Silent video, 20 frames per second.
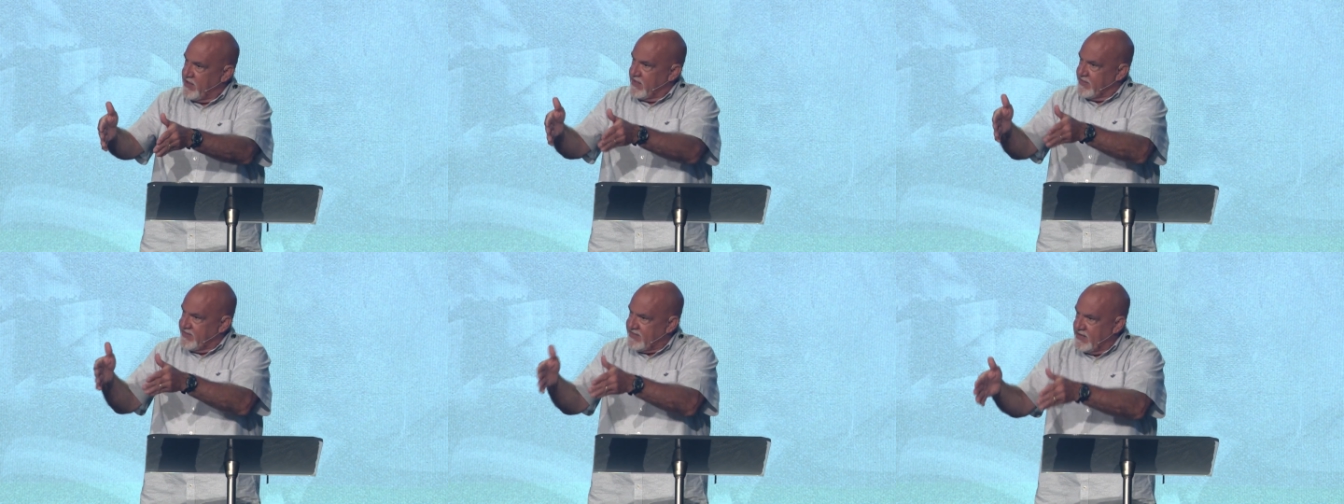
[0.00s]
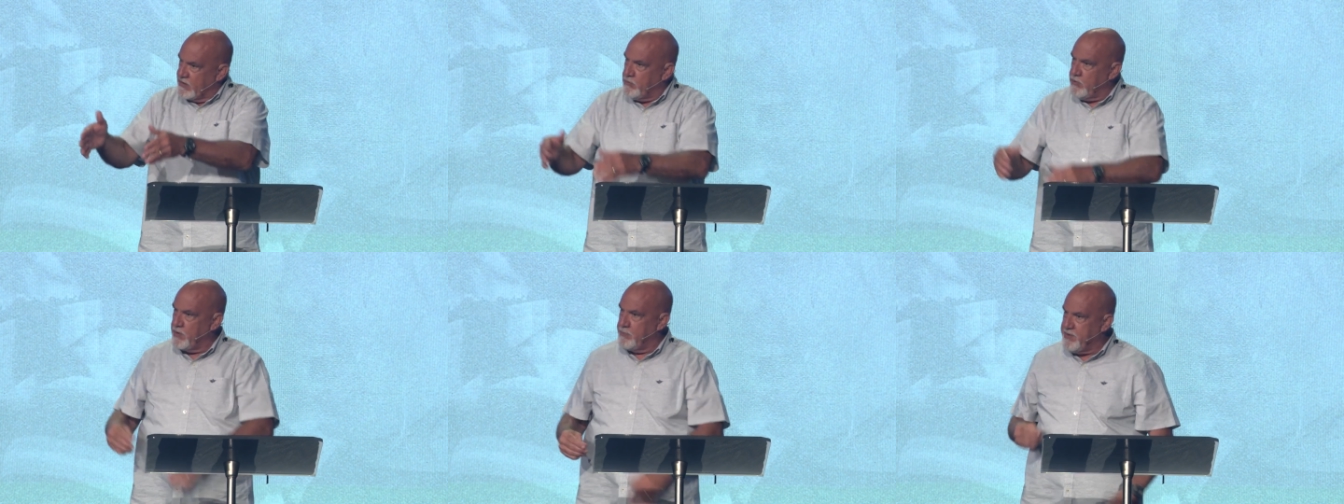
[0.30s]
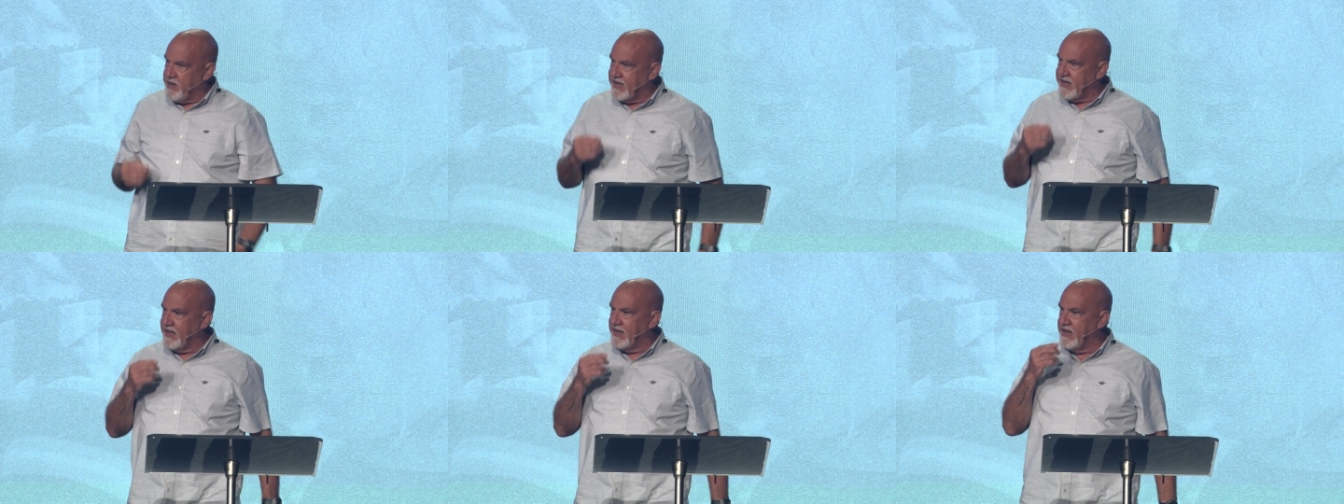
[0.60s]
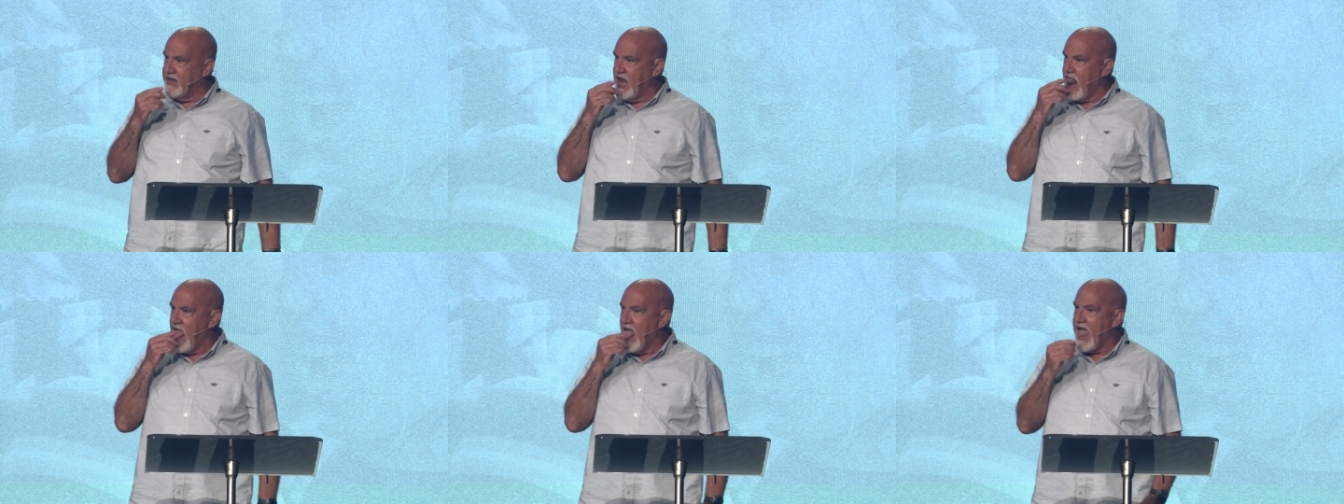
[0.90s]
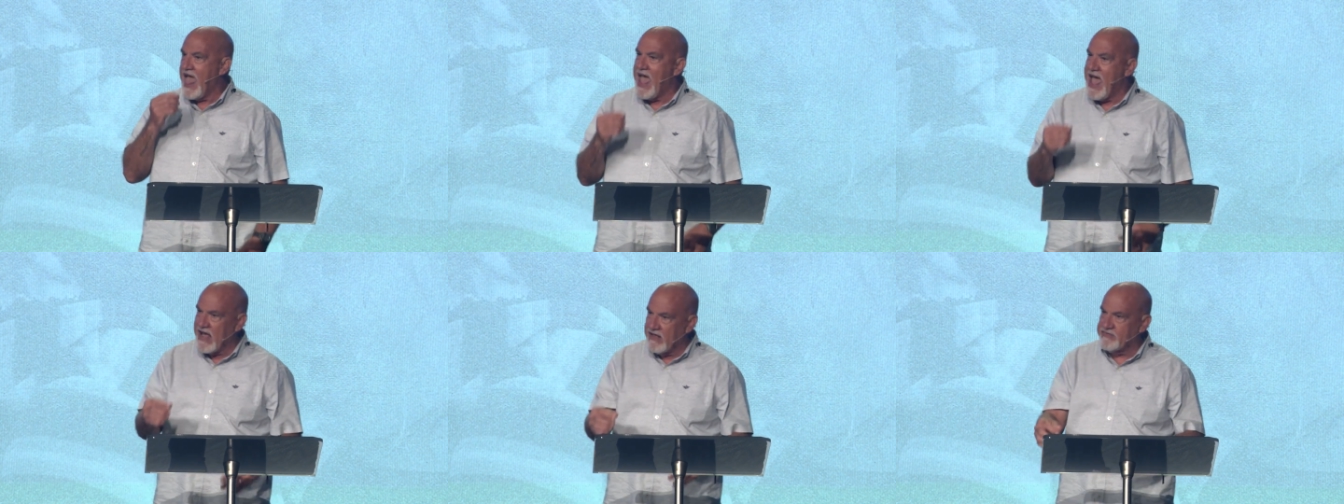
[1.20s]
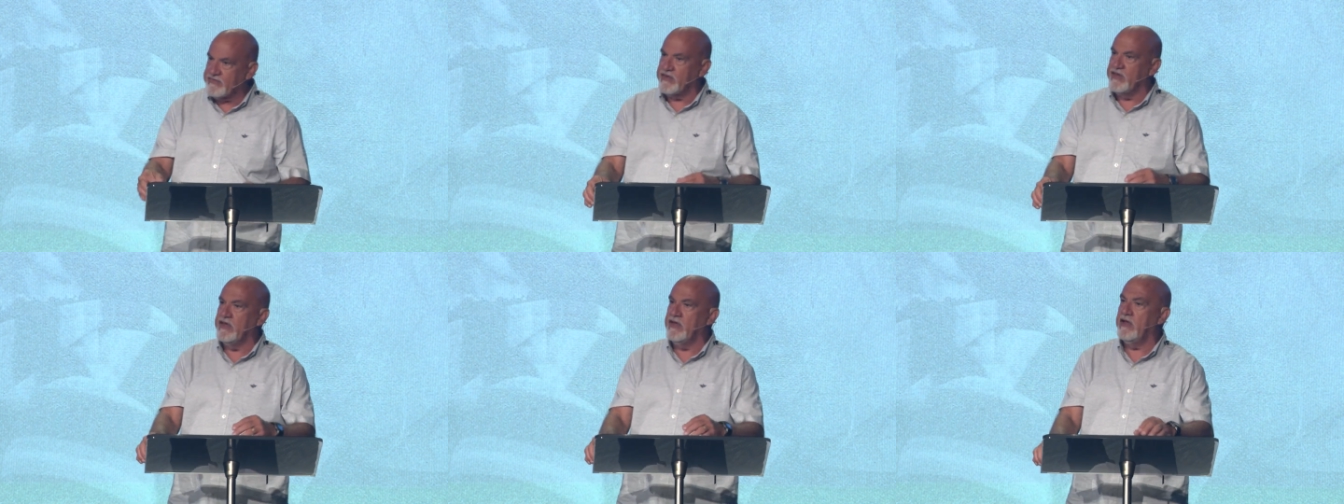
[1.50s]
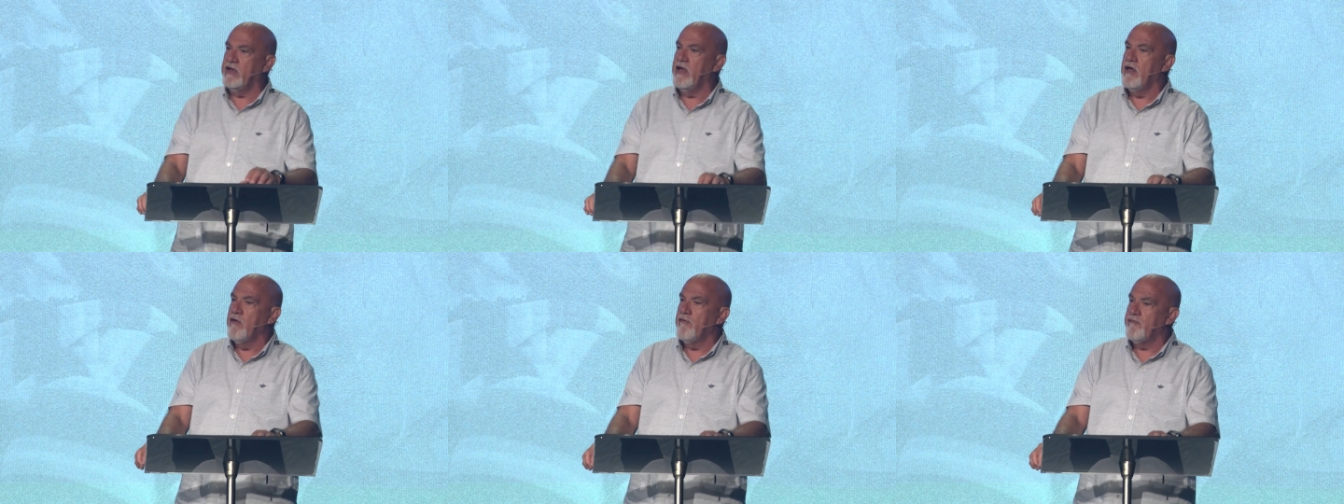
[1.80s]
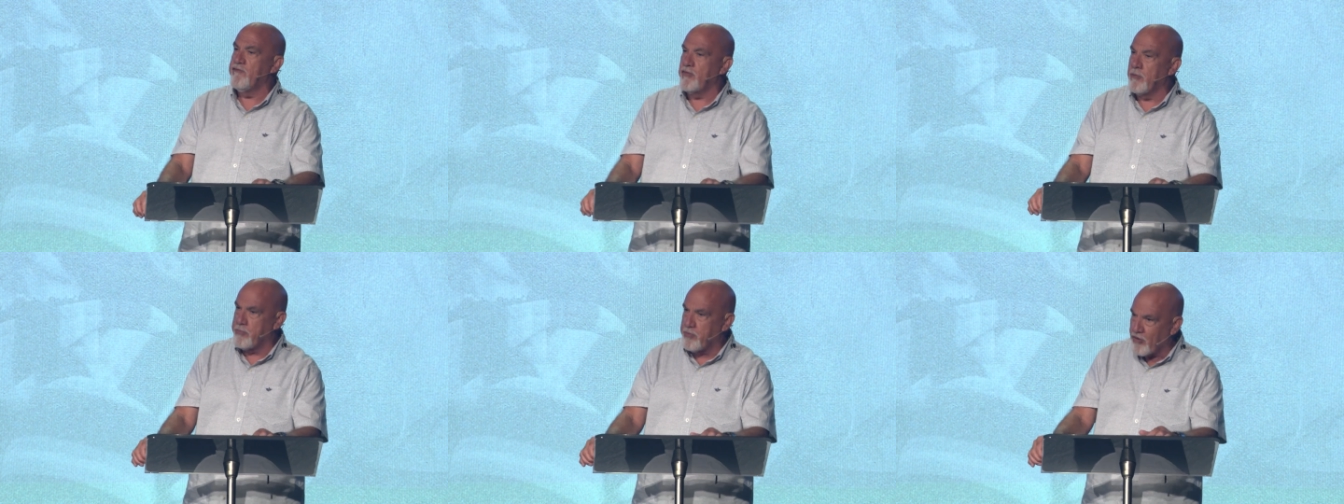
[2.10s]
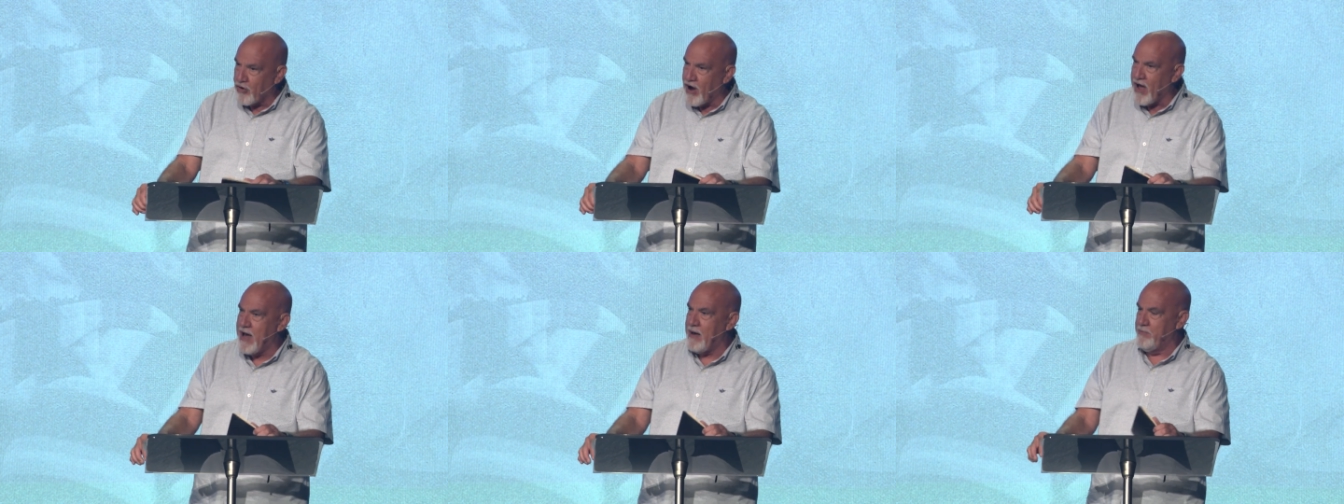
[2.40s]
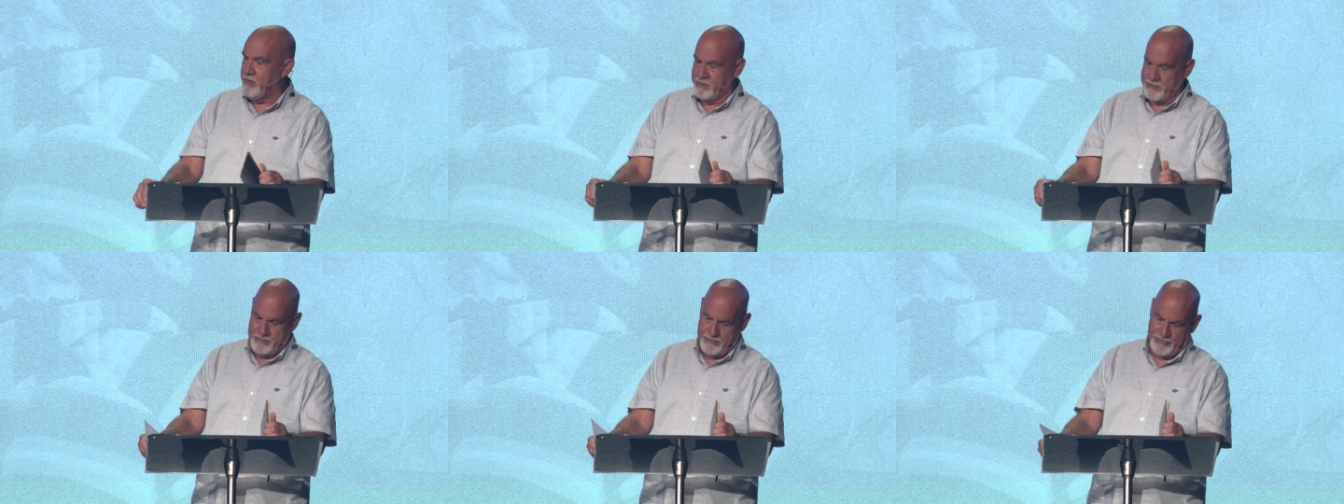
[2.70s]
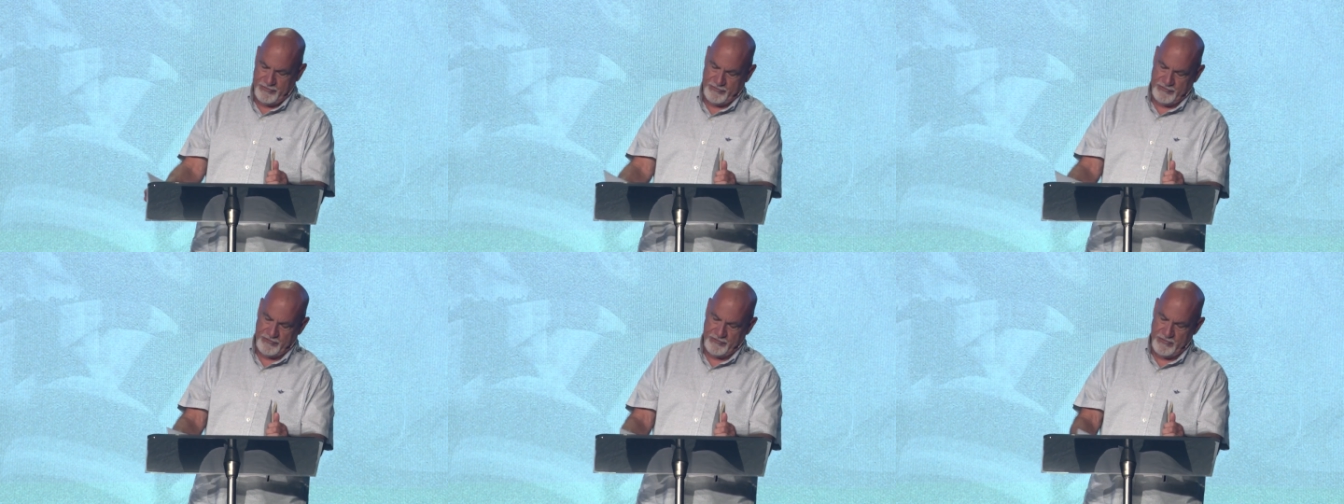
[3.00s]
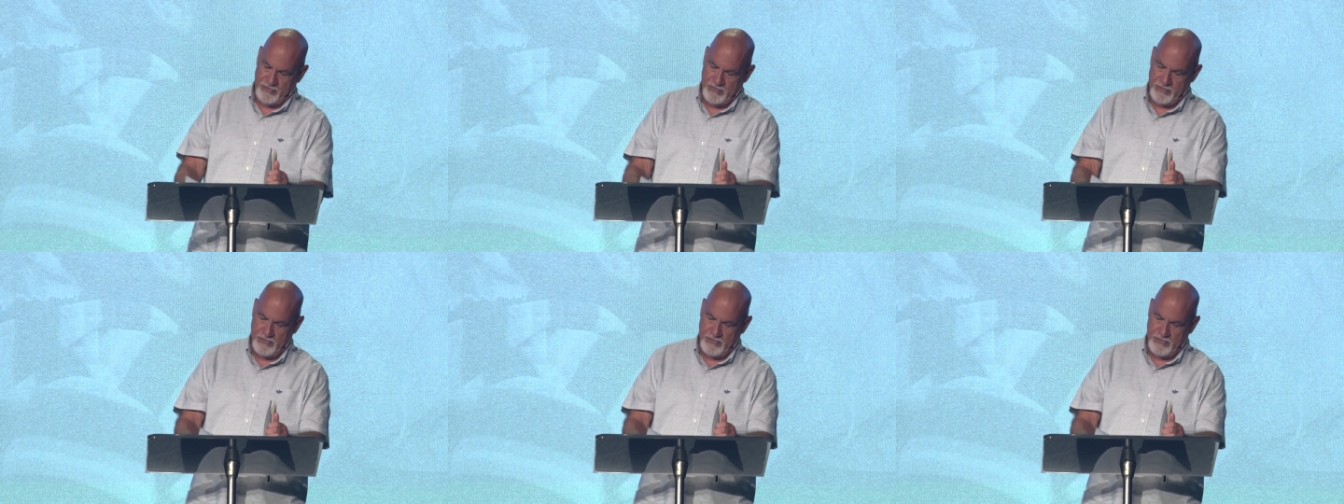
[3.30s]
then we begin asking for problems.